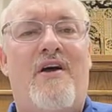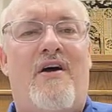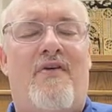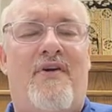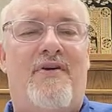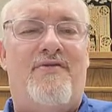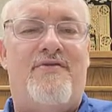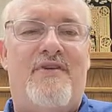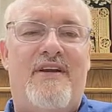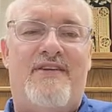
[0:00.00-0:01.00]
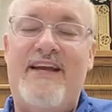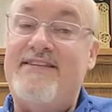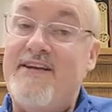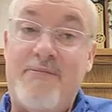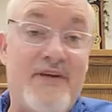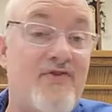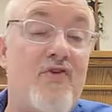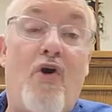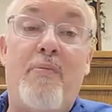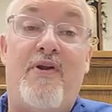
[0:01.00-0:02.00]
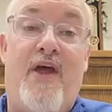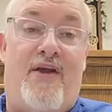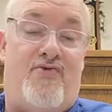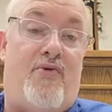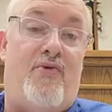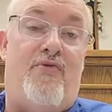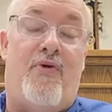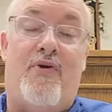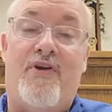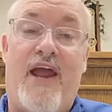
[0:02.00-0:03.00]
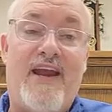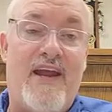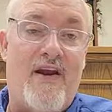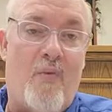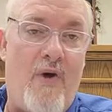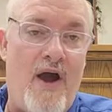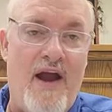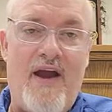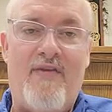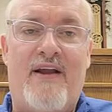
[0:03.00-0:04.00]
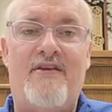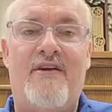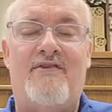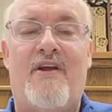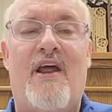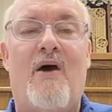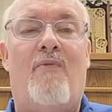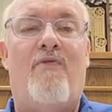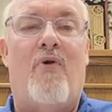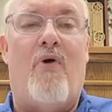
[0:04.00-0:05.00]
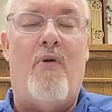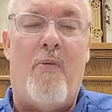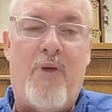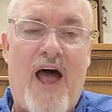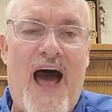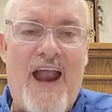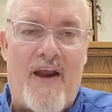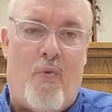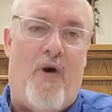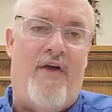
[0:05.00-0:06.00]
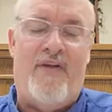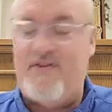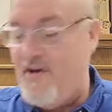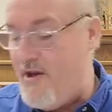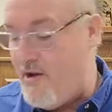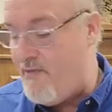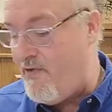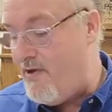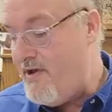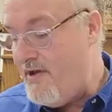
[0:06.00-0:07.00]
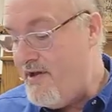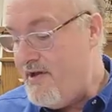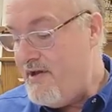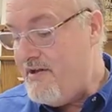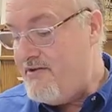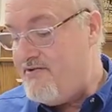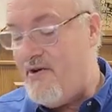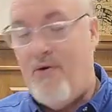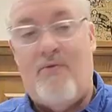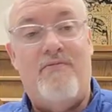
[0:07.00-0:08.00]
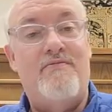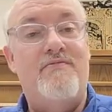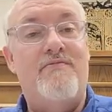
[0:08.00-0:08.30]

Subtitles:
it's easy to misinterpret that truth or take it in a way that is unhelpful or apply it in a way that's unhelpful. So